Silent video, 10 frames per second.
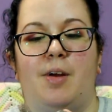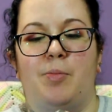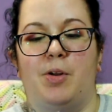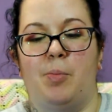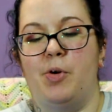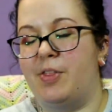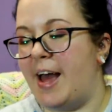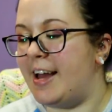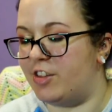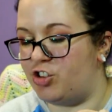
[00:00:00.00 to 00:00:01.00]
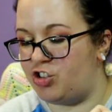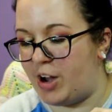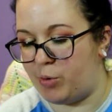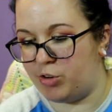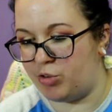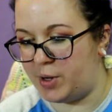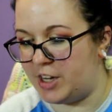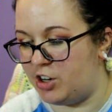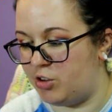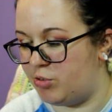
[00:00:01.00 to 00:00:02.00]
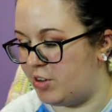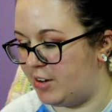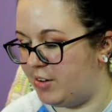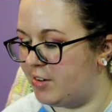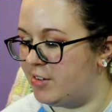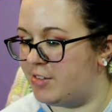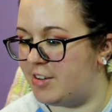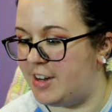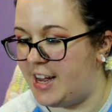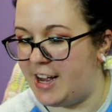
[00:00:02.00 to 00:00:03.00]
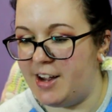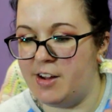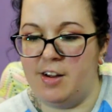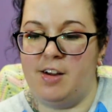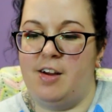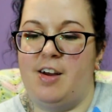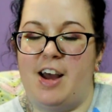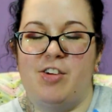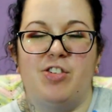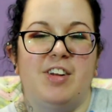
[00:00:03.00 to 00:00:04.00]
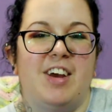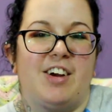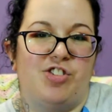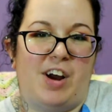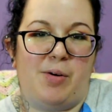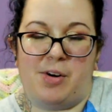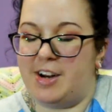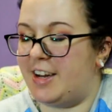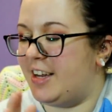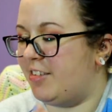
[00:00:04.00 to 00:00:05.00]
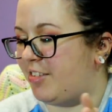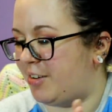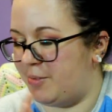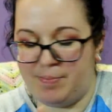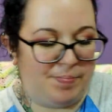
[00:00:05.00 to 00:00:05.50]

I'm going to put that in the shower so I can use it today. I usually take a shower at night, so